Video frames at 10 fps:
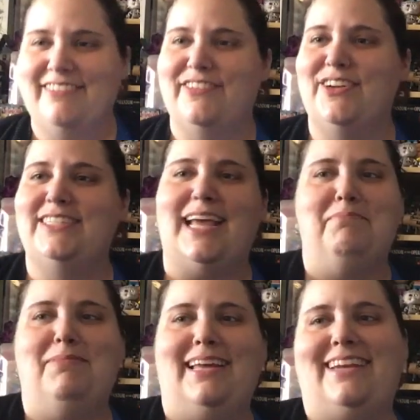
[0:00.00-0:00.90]
First I
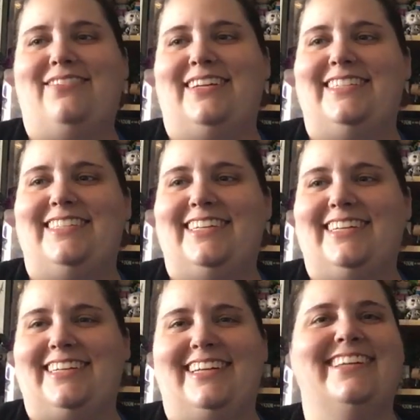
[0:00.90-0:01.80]
played with
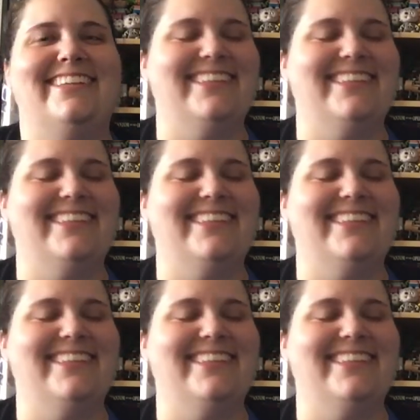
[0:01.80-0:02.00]
Jud.